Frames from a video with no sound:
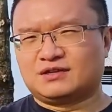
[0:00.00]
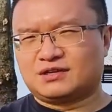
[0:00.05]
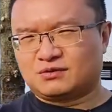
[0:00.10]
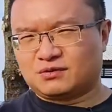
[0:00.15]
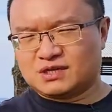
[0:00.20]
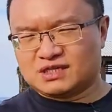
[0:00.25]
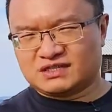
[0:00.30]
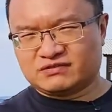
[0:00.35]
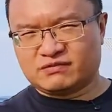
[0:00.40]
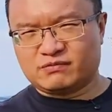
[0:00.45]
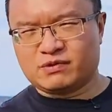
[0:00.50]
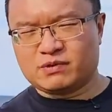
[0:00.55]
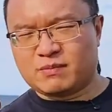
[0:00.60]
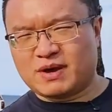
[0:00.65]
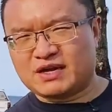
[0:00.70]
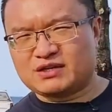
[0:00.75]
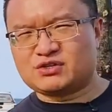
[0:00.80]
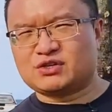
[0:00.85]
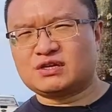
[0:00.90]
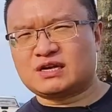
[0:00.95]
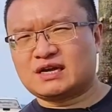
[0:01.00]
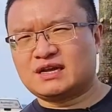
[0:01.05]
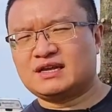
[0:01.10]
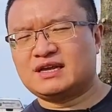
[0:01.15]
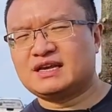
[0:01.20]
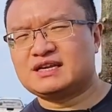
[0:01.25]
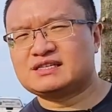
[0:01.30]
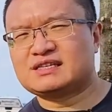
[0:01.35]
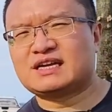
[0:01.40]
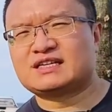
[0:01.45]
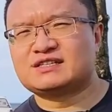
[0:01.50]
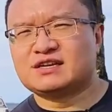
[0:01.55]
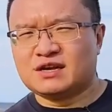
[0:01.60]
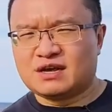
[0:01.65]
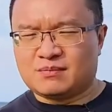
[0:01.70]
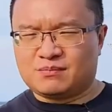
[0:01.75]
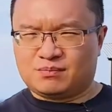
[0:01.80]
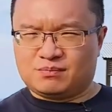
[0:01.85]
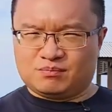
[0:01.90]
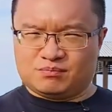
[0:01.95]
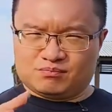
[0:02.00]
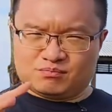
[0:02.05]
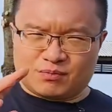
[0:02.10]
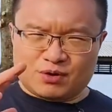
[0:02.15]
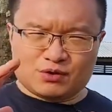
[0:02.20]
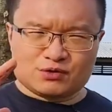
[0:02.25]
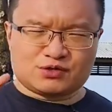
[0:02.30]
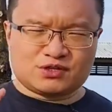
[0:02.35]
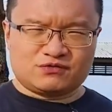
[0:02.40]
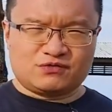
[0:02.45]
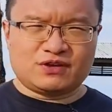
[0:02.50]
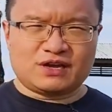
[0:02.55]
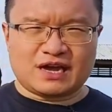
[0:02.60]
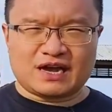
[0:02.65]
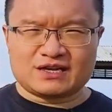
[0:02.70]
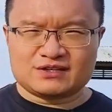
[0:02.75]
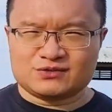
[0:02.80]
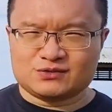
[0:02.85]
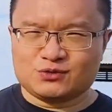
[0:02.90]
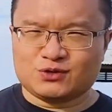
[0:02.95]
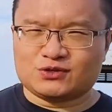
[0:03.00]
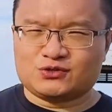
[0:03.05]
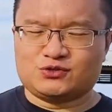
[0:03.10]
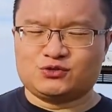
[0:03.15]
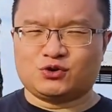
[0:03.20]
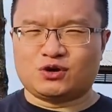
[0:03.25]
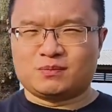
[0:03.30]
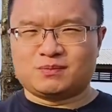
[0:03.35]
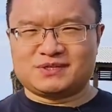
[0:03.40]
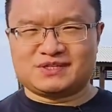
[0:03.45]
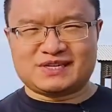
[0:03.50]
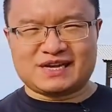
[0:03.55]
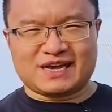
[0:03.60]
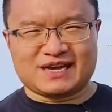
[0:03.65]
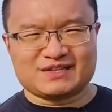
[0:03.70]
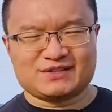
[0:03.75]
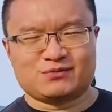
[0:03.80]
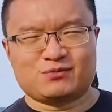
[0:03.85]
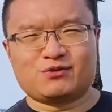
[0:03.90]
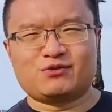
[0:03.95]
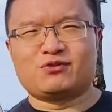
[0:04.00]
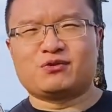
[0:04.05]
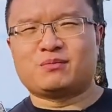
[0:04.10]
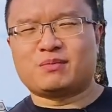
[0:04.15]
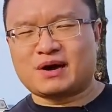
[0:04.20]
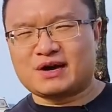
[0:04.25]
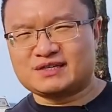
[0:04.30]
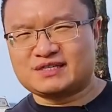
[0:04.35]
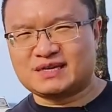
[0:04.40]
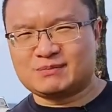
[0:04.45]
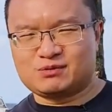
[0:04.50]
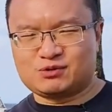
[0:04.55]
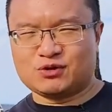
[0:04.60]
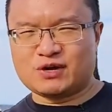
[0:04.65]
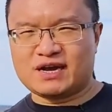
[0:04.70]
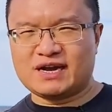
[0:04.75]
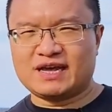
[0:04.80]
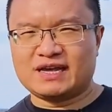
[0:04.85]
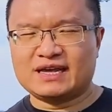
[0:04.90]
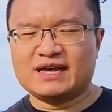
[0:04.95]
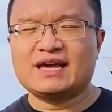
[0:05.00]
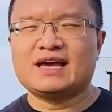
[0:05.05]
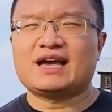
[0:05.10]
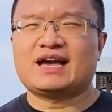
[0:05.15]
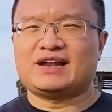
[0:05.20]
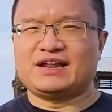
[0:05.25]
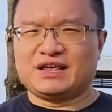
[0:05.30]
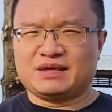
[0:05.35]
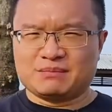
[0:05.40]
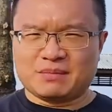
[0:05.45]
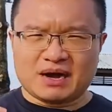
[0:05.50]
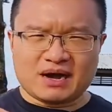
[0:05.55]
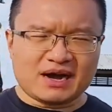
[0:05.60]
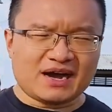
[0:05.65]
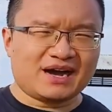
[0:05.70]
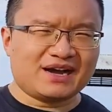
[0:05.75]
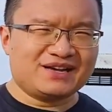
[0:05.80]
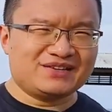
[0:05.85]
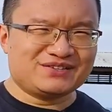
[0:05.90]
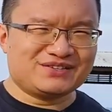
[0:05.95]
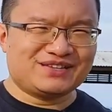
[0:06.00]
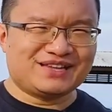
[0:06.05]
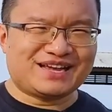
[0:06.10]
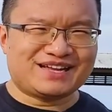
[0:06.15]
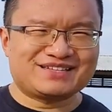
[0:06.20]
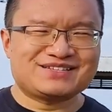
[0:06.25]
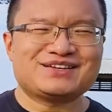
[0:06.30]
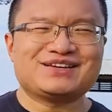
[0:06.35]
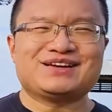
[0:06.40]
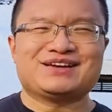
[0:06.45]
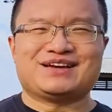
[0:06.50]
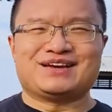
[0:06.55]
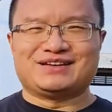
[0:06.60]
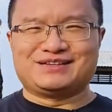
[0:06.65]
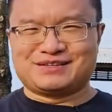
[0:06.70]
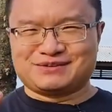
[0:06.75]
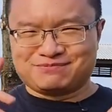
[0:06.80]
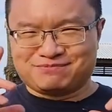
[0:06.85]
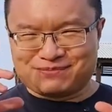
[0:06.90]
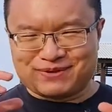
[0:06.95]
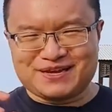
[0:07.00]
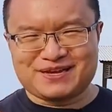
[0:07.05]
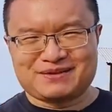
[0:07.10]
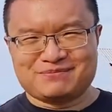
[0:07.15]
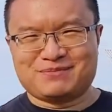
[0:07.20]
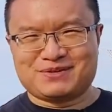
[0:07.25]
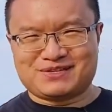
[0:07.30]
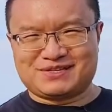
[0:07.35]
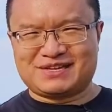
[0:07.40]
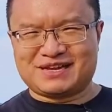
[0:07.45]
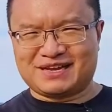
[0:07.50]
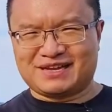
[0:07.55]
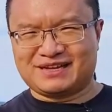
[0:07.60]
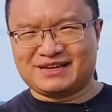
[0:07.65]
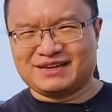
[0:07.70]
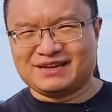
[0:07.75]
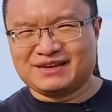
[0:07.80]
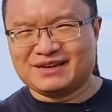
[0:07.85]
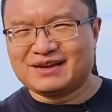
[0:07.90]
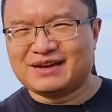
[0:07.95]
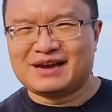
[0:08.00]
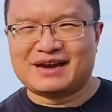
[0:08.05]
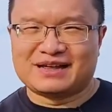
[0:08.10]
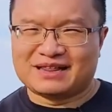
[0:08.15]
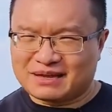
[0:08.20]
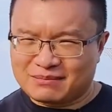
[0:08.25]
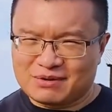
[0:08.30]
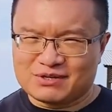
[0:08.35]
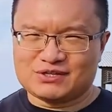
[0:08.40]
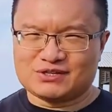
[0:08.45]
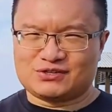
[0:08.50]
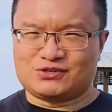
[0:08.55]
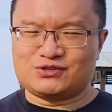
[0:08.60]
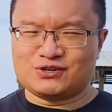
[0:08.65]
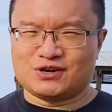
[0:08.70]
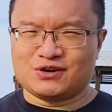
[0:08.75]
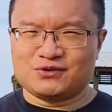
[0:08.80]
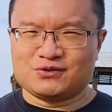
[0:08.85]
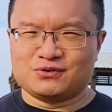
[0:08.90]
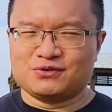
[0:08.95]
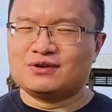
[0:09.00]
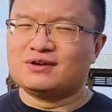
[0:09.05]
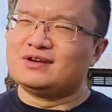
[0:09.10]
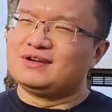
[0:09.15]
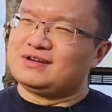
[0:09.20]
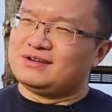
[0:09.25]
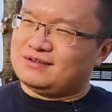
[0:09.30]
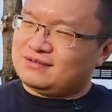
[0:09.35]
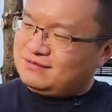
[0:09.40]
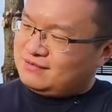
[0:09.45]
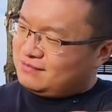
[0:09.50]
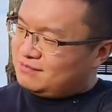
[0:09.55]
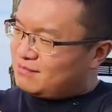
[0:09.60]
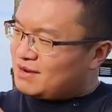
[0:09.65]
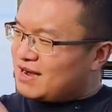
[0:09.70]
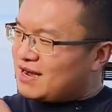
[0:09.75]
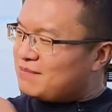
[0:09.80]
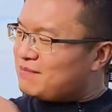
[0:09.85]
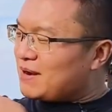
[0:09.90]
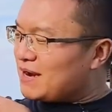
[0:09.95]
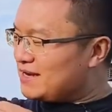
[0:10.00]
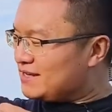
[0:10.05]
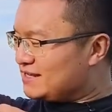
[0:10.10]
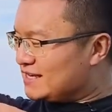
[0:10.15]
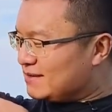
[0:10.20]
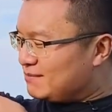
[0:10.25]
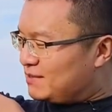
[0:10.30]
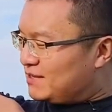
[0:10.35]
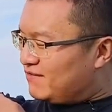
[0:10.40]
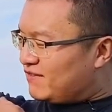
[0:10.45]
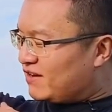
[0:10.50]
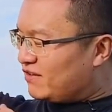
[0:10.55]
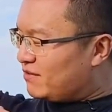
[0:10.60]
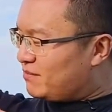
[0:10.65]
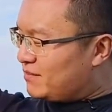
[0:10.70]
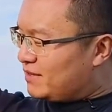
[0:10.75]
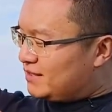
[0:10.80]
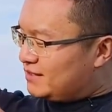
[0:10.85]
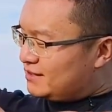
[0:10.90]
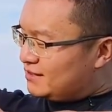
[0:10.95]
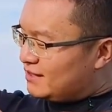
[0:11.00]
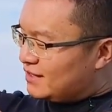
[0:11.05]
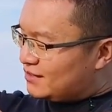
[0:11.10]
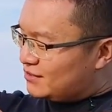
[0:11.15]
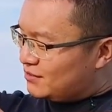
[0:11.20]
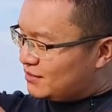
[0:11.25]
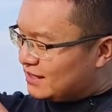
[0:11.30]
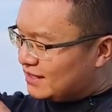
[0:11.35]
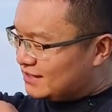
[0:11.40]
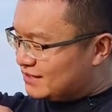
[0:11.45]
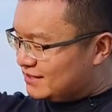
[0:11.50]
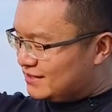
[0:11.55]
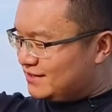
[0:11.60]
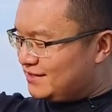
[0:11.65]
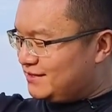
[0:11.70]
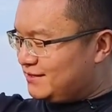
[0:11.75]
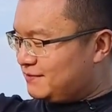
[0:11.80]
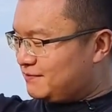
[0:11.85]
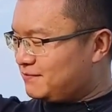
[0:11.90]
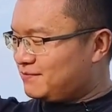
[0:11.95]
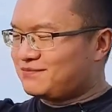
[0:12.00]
the reason for me to mention that is that most of you guys, you are too obsessed with your bicep training, and in my eyes, that is a big mistake. And let me just show you. My bicep development, as you can see,